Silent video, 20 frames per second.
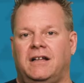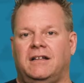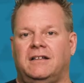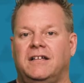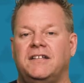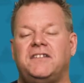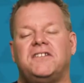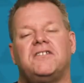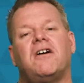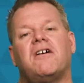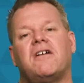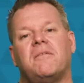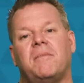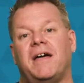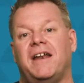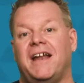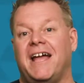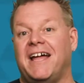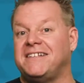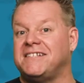Let's talk
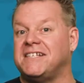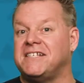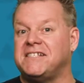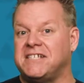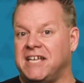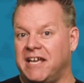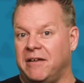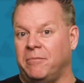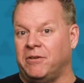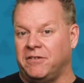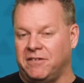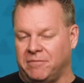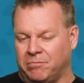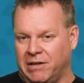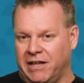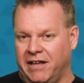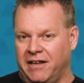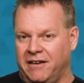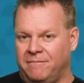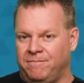about SS table
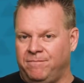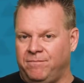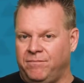split.